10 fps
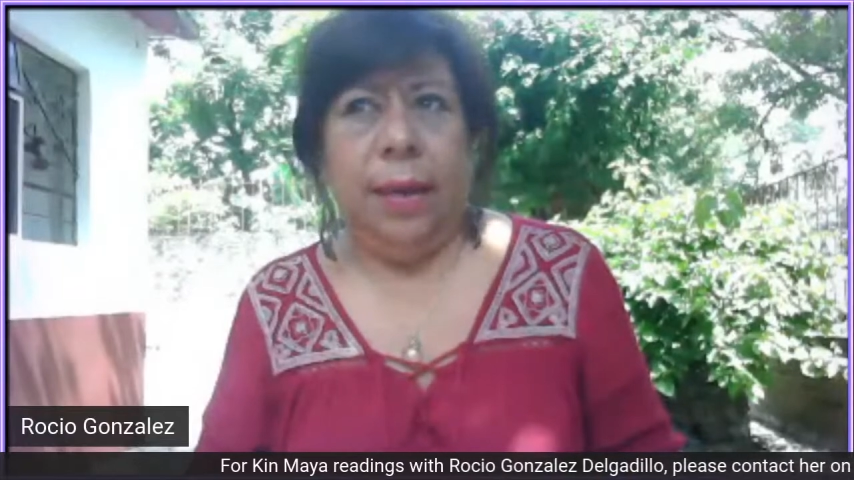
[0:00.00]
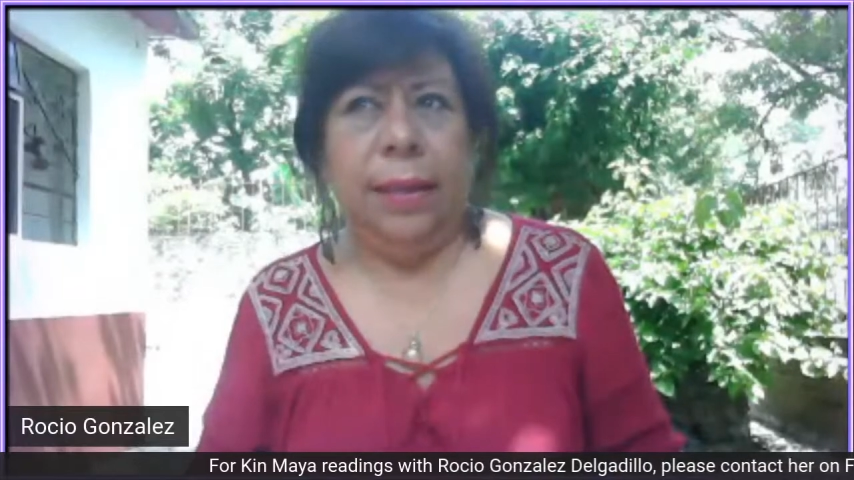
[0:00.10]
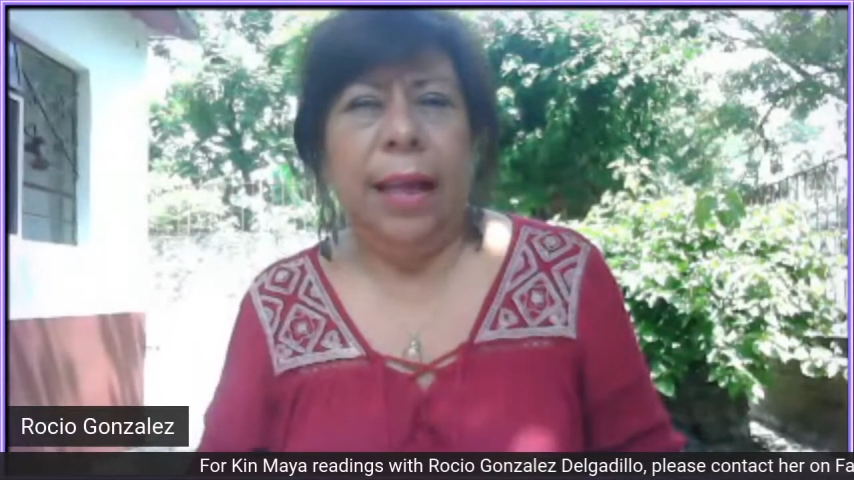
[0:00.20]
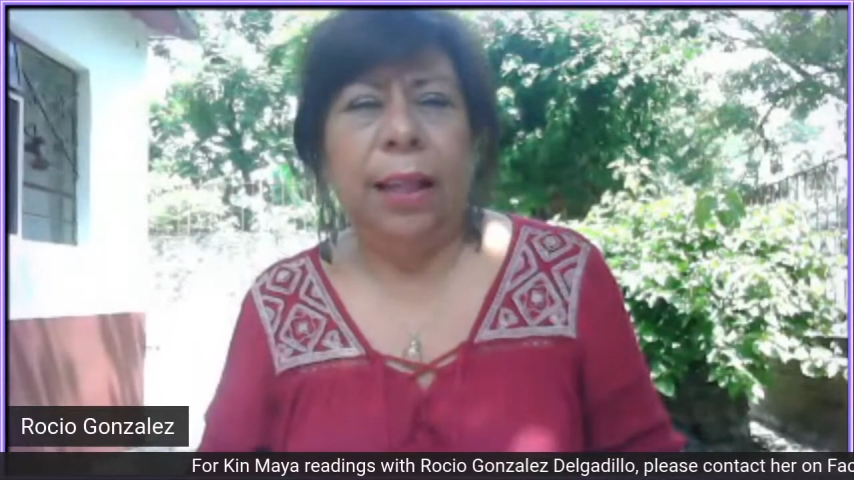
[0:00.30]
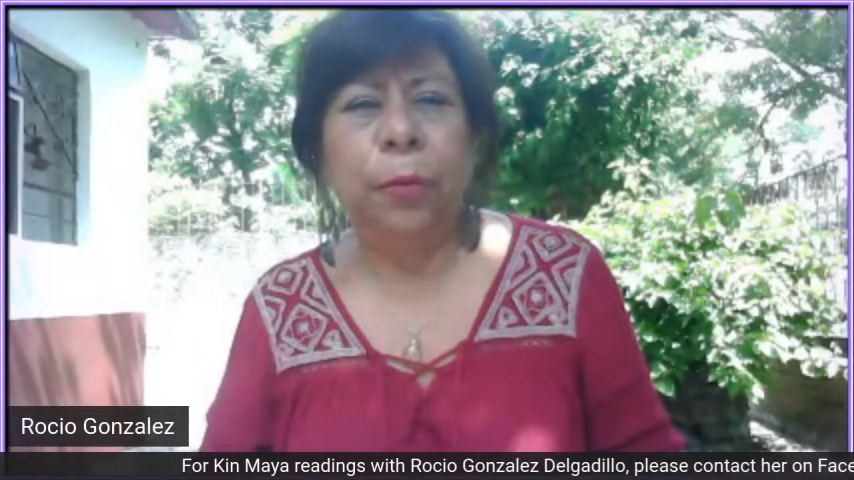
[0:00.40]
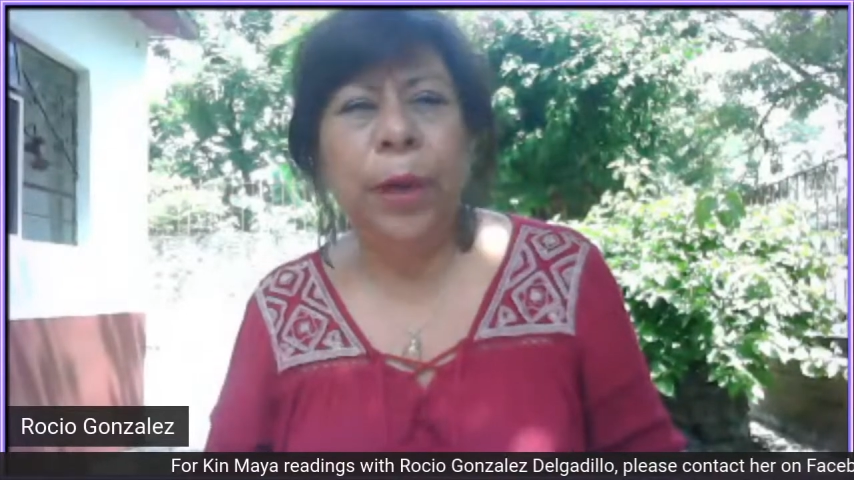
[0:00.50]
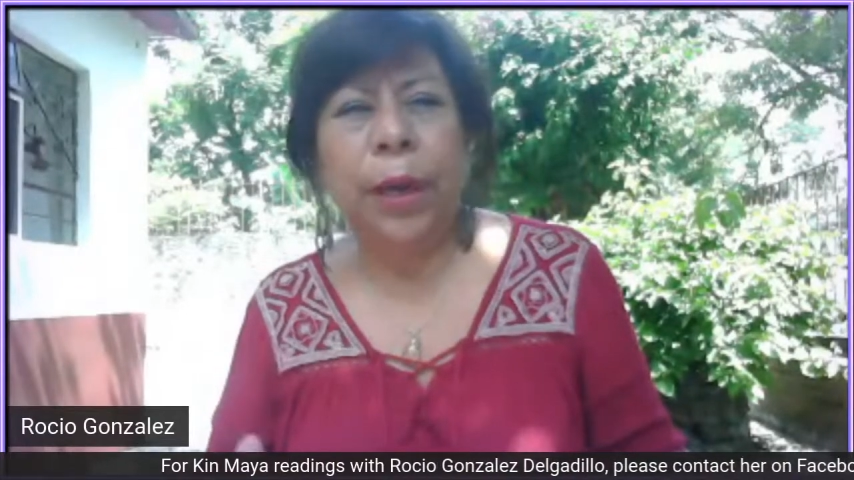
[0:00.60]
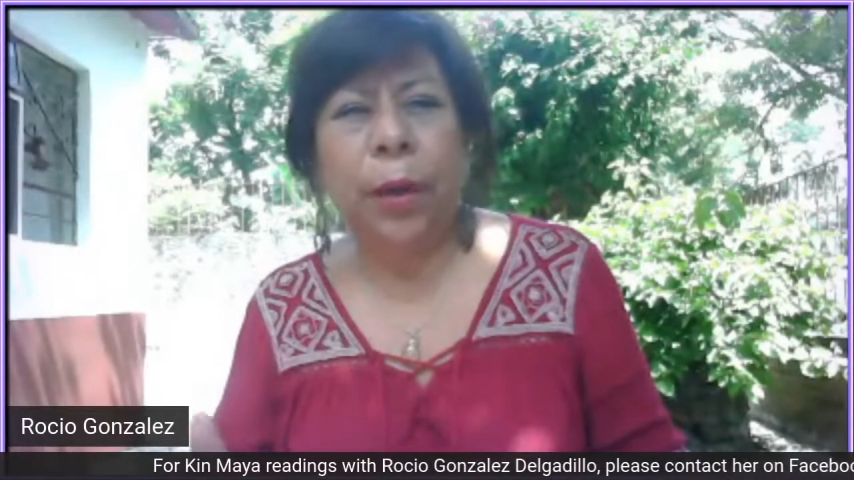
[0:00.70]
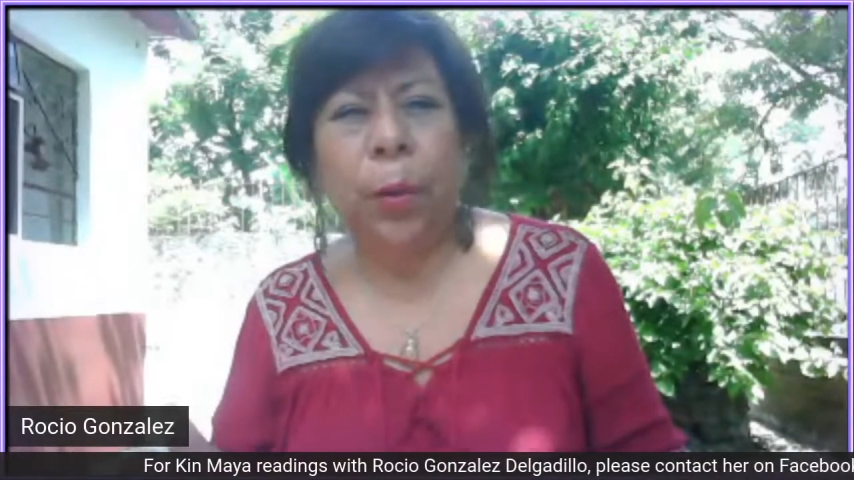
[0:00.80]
that we